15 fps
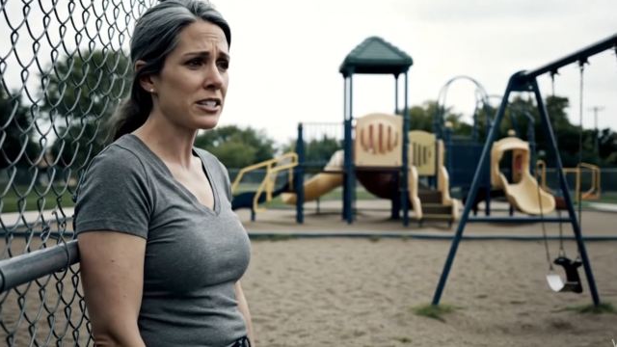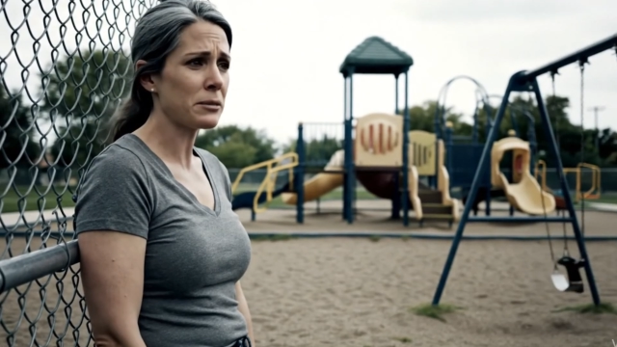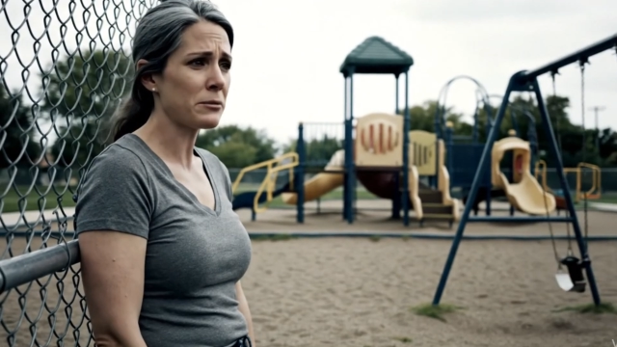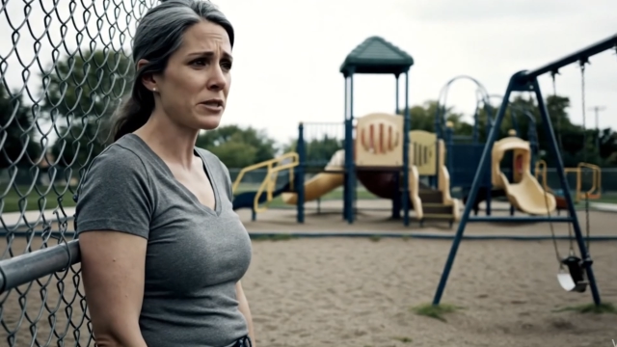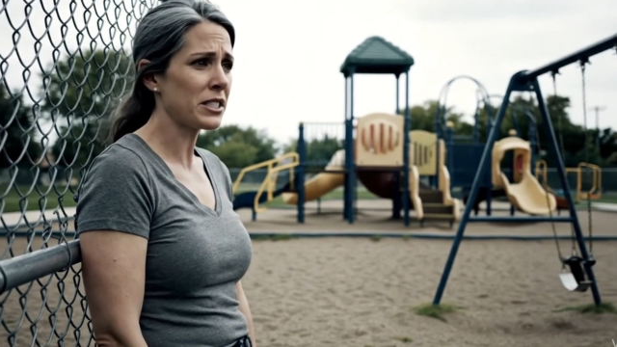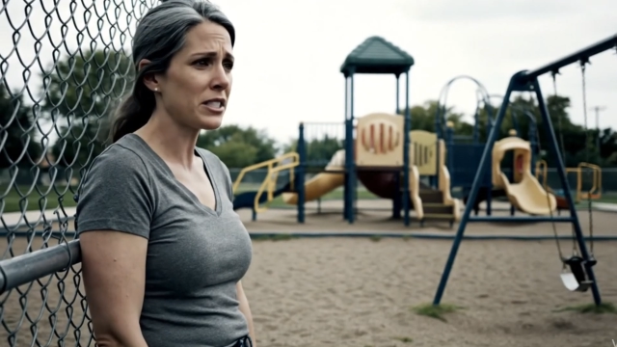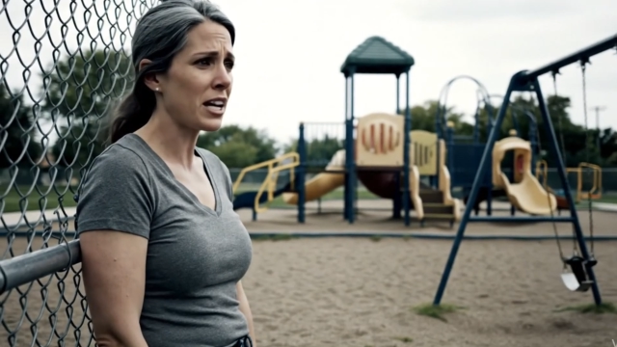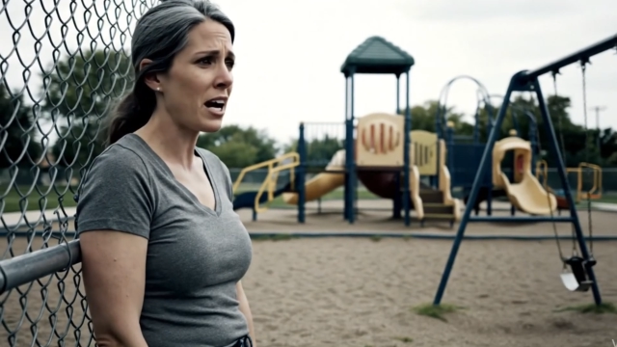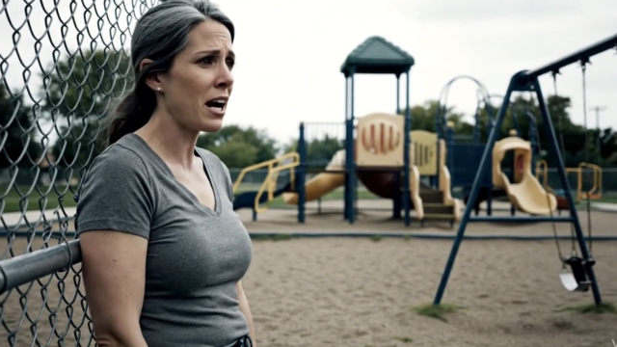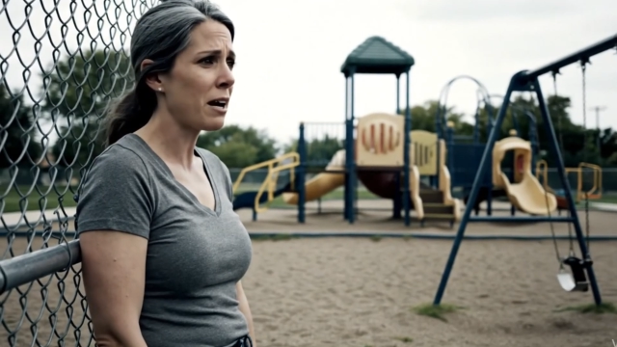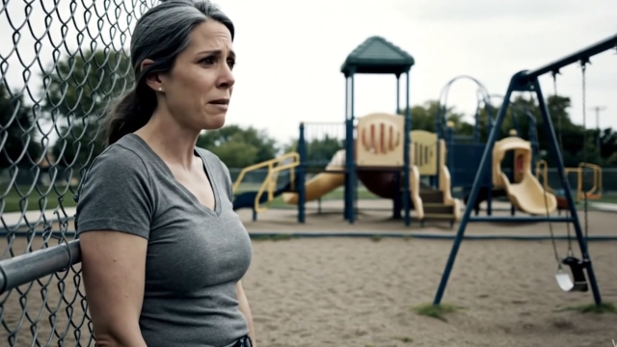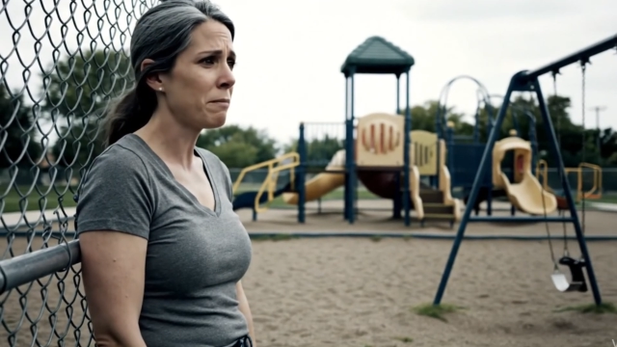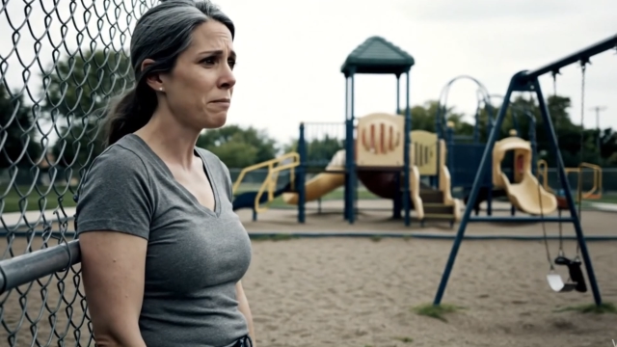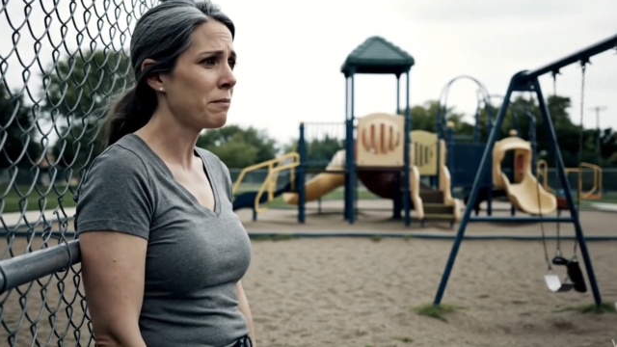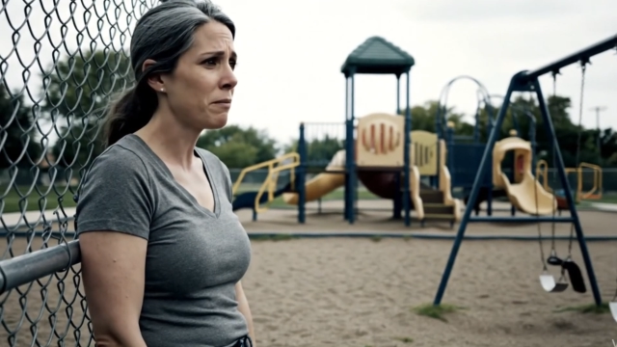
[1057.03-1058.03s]
It was just
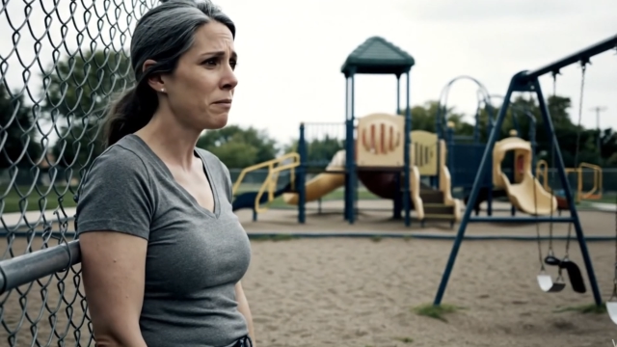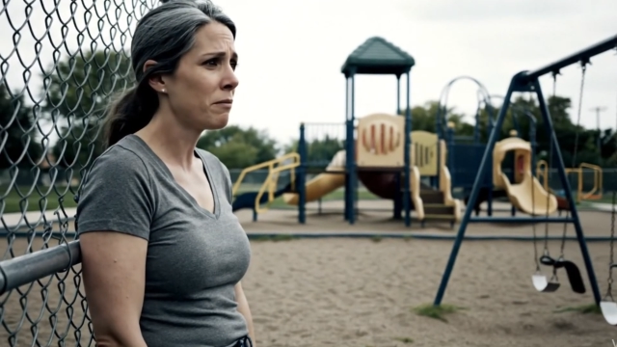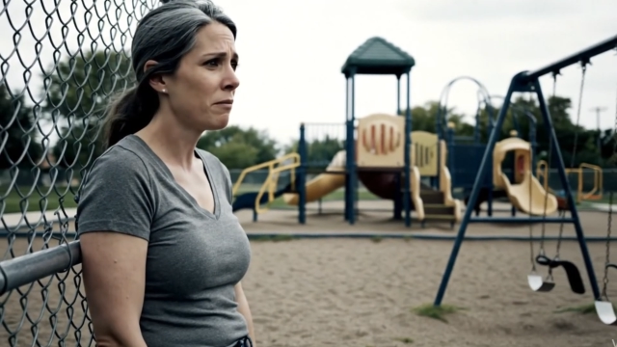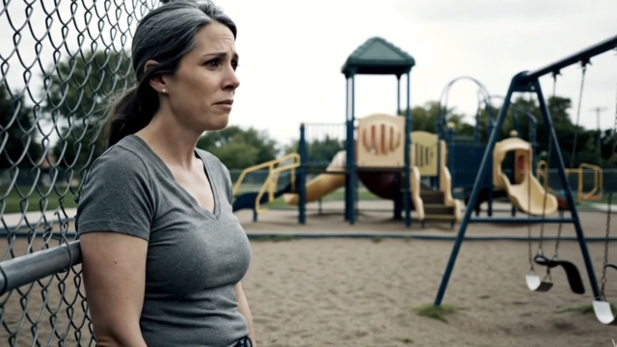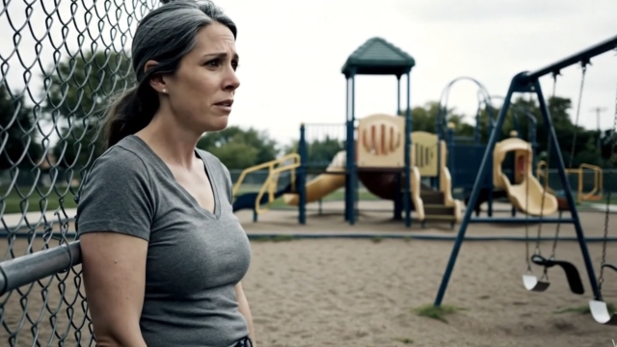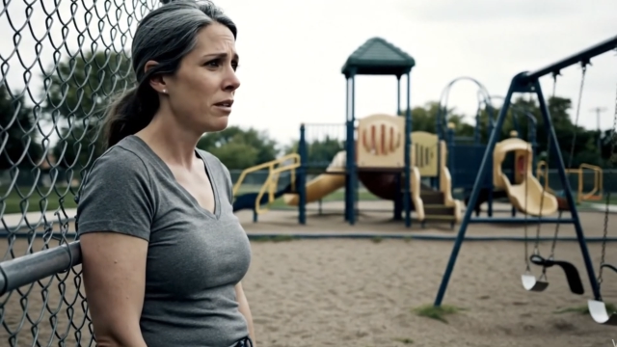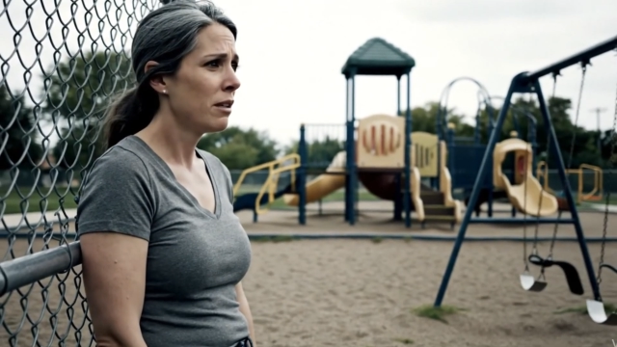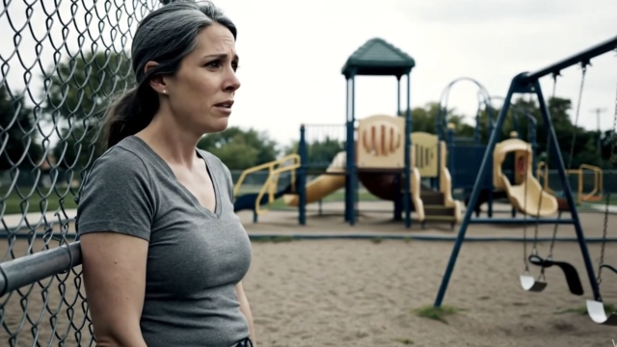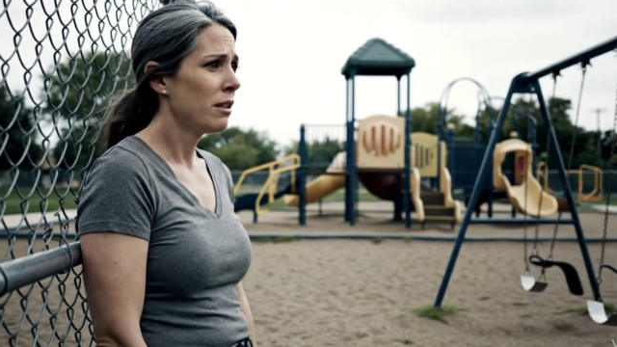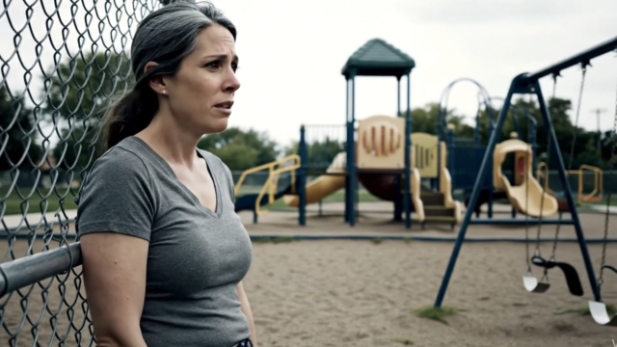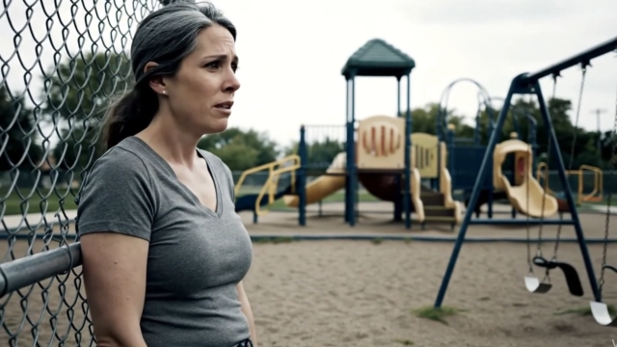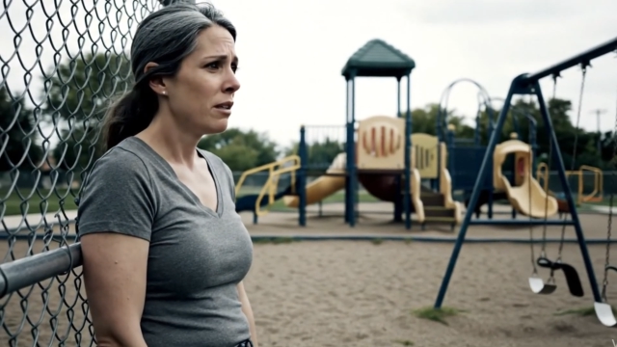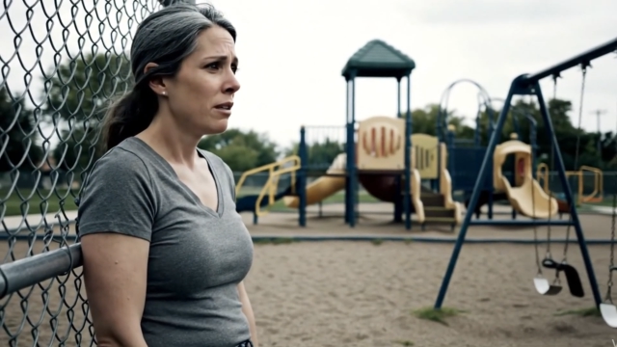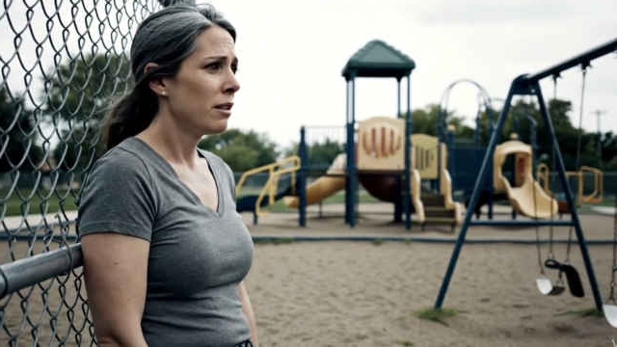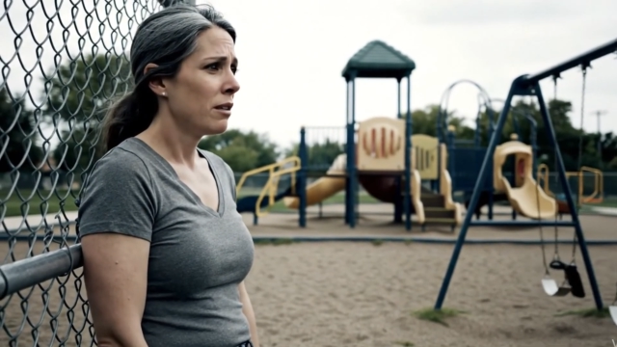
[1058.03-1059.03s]
me smiling
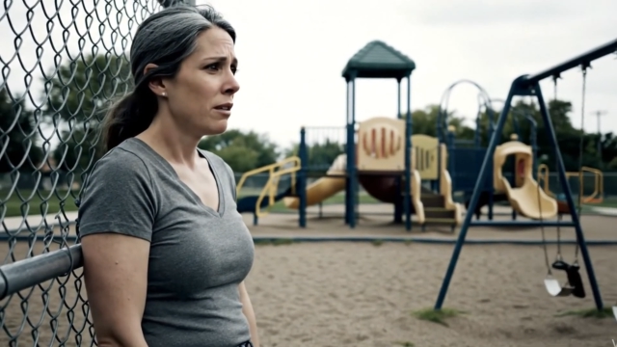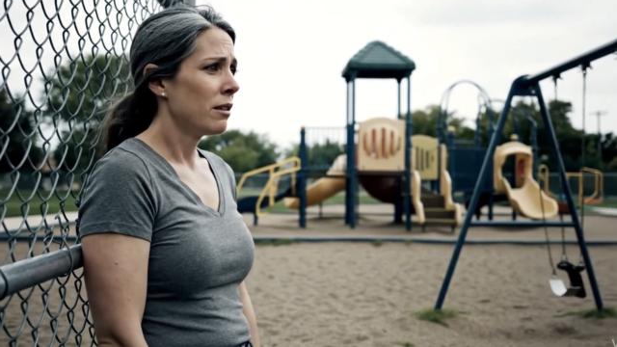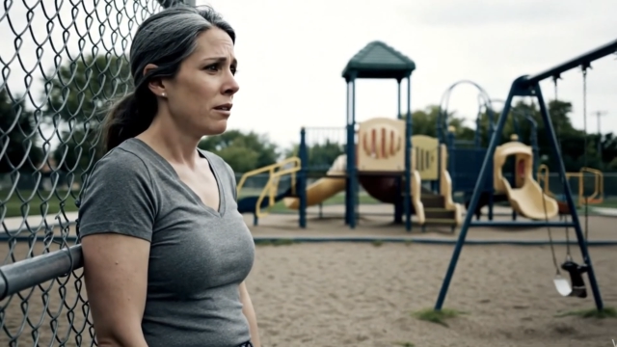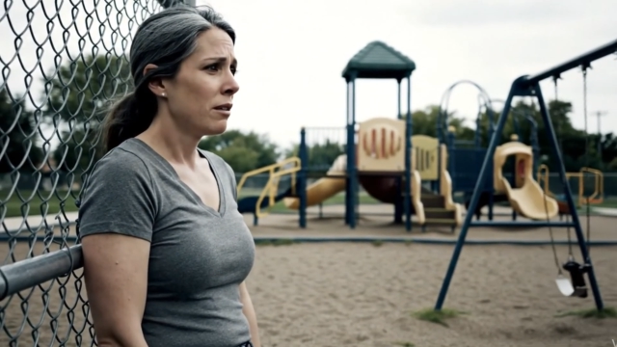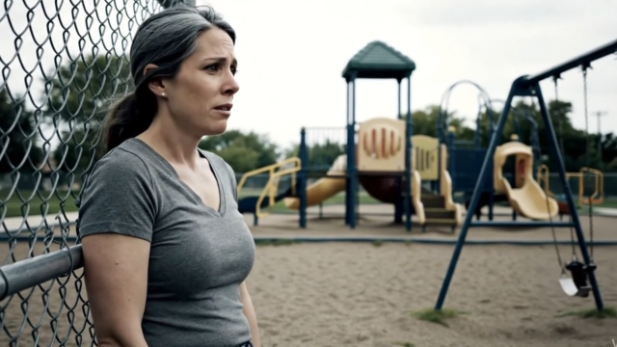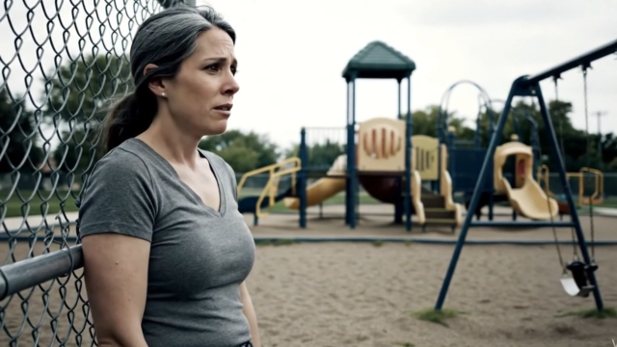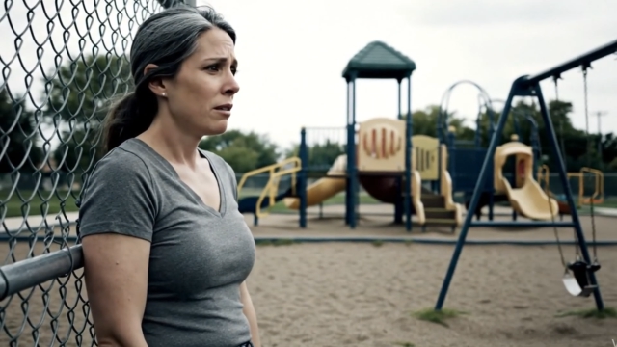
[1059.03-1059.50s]
softly,